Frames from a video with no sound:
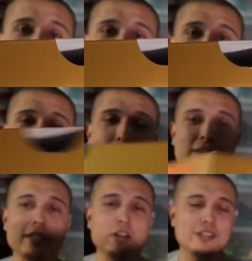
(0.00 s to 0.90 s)
they only
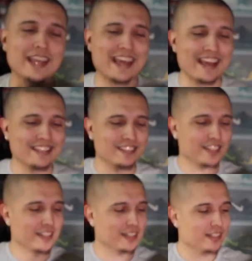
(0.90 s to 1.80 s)
retailed at
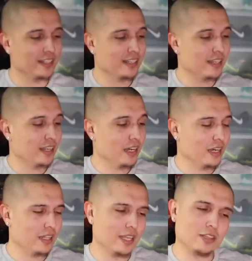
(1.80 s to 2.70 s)

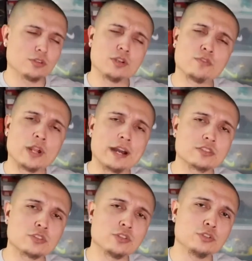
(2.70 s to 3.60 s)
like 3 or 4 House
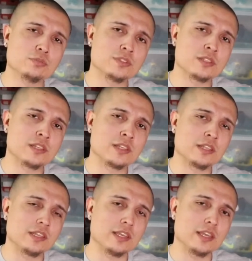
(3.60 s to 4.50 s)
of Hoops
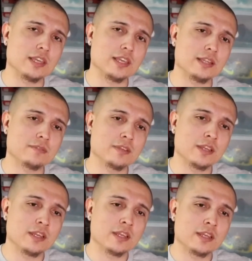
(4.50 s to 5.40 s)
in
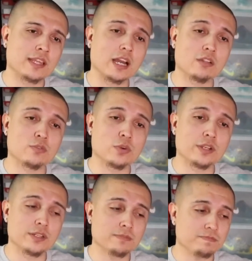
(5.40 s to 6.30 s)

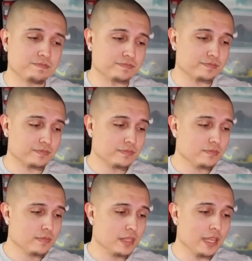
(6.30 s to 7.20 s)
California,
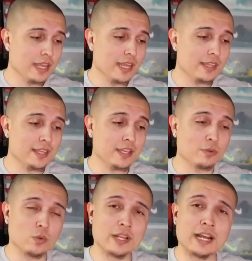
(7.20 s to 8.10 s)
and
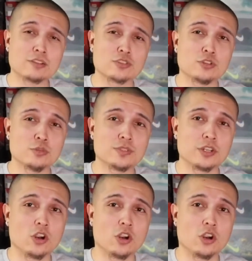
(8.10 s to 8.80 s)
then 1 House of Hoops in